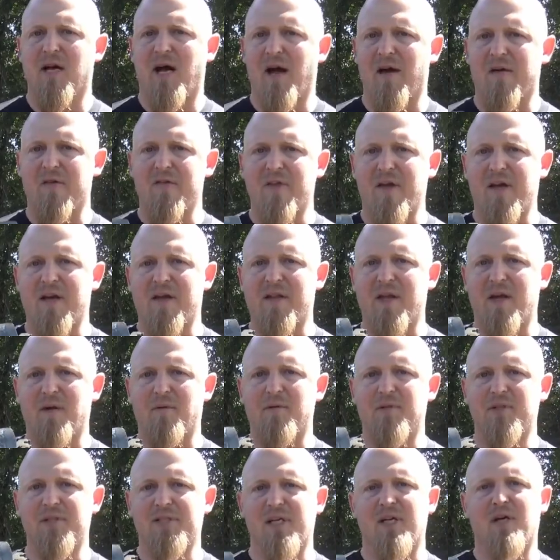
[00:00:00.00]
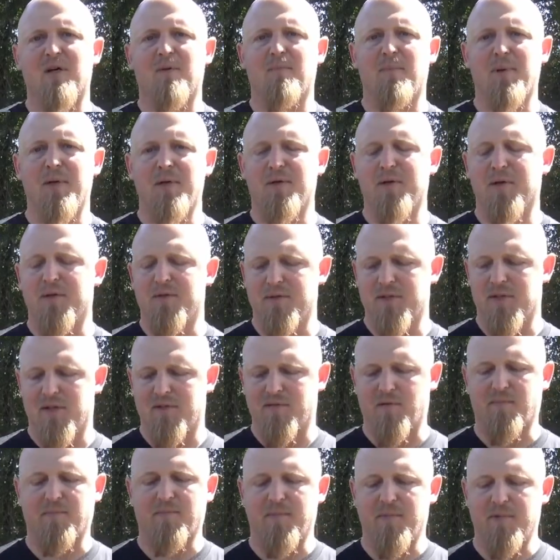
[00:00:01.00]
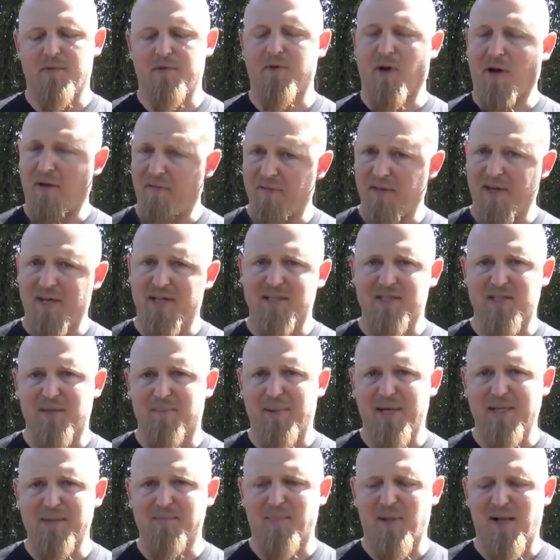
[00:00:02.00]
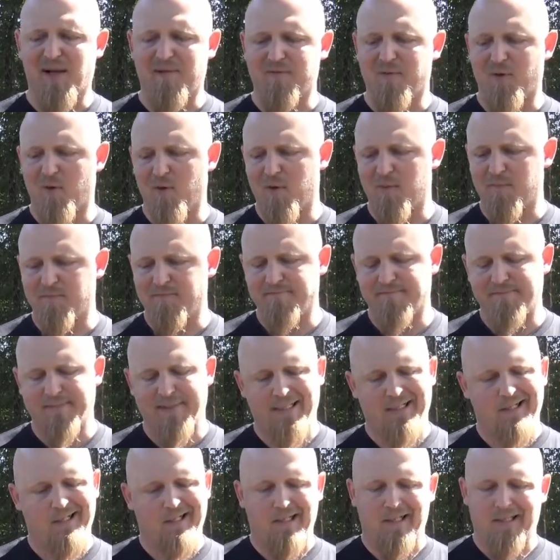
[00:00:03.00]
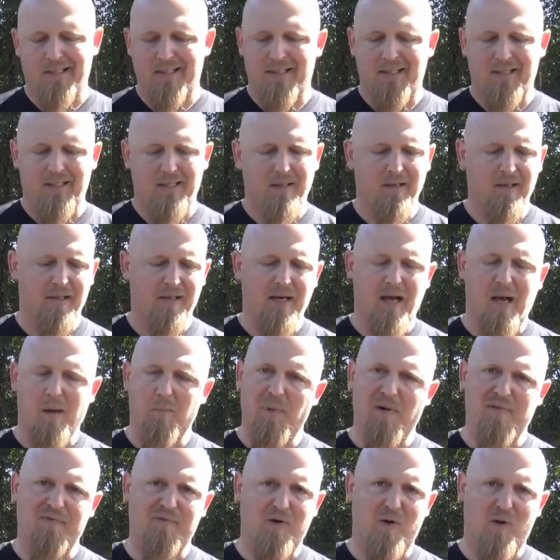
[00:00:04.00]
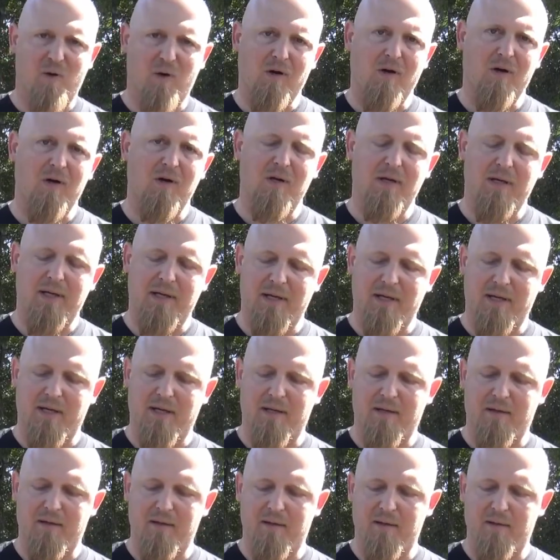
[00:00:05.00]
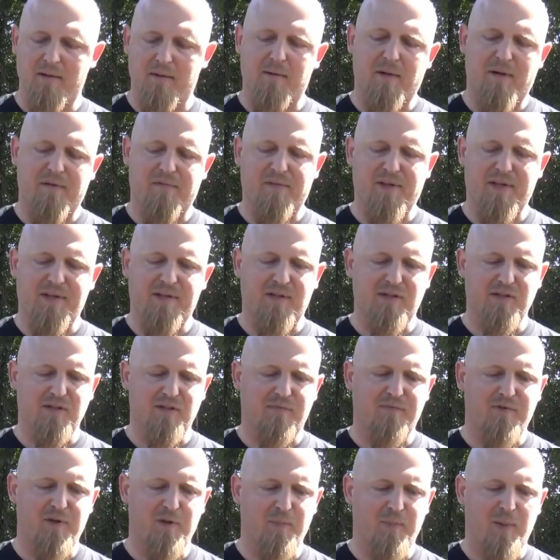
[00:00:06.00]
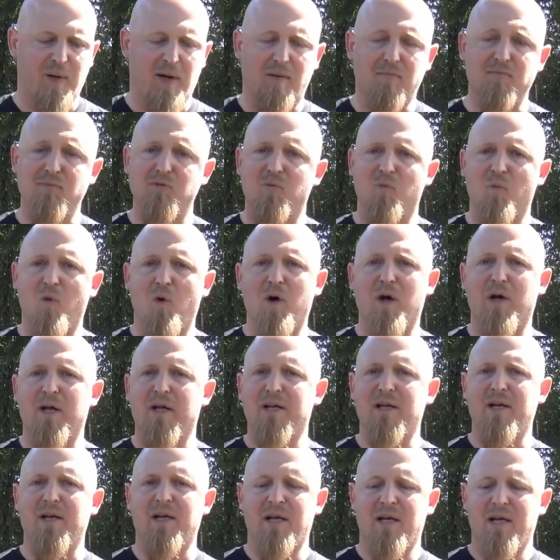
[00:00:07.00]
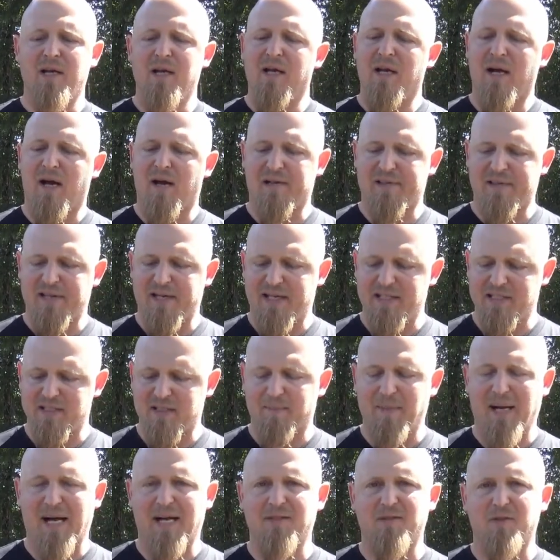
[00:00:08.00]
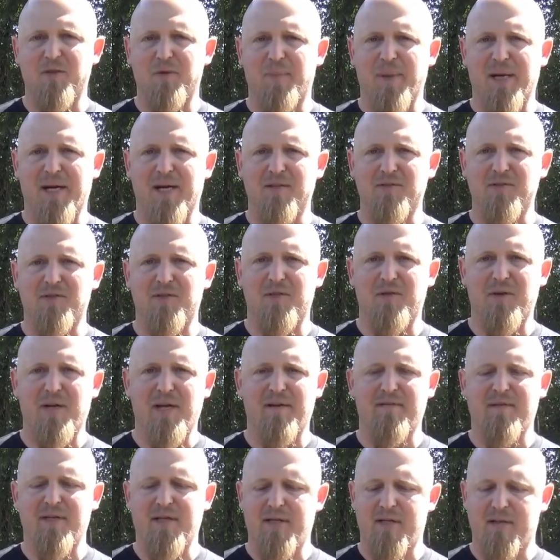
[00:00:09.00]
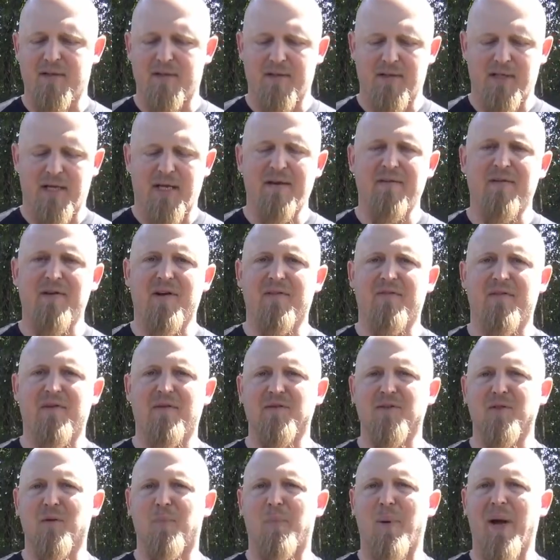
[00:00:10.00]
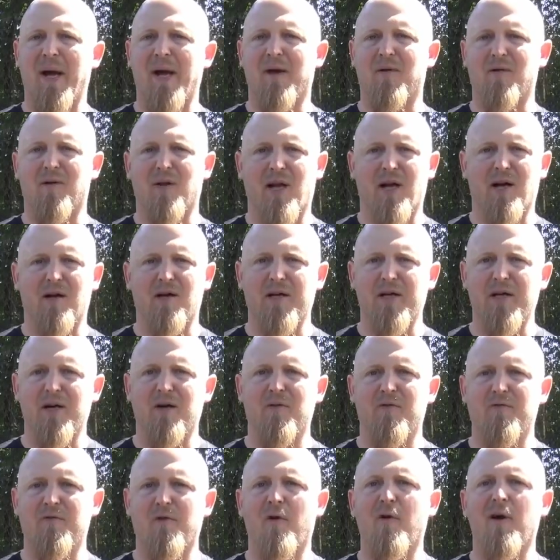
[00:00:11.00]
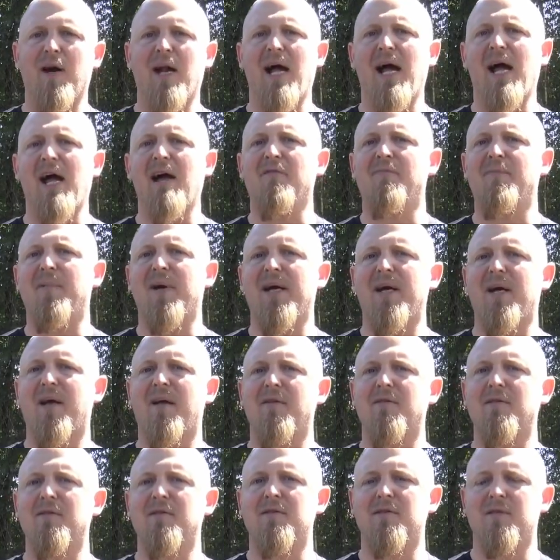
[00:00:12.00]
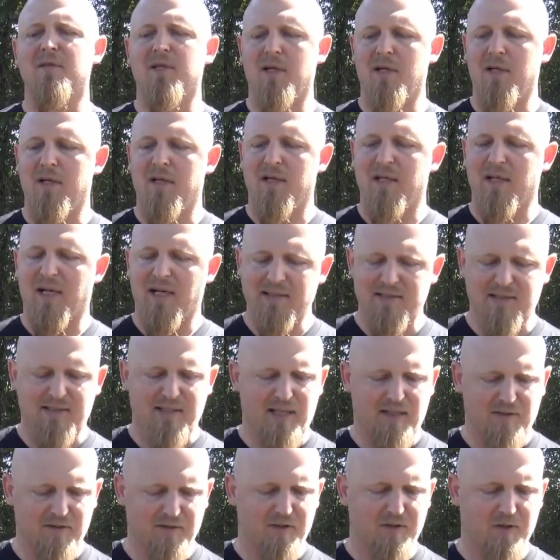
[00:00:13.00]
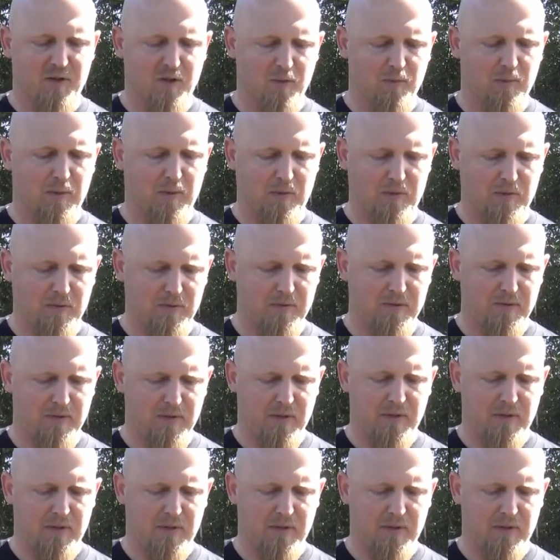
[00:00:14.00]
I think they will sell bukus of them. Do I think it's the best platform? Not by far. And I think there's a few problems. One, I think it's about 2 pounds too heavy. Even if it was a pound lighter, you know, 4.5 pounds, that sounds doable.